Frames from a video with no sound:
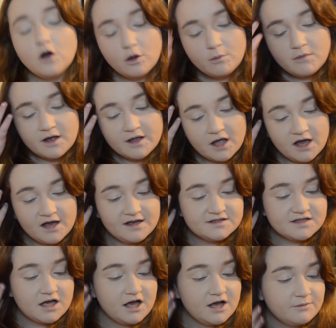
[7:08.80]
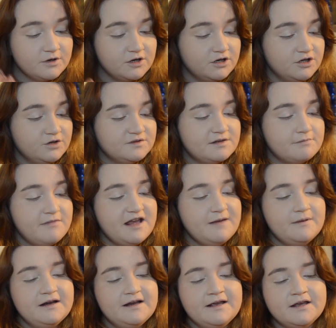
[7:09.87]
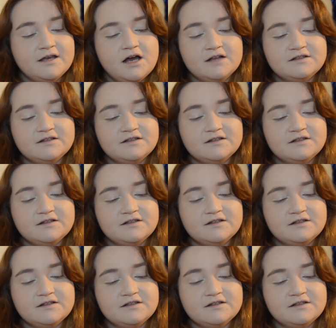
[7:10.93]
on my eyes, I'm going to use the Maybelline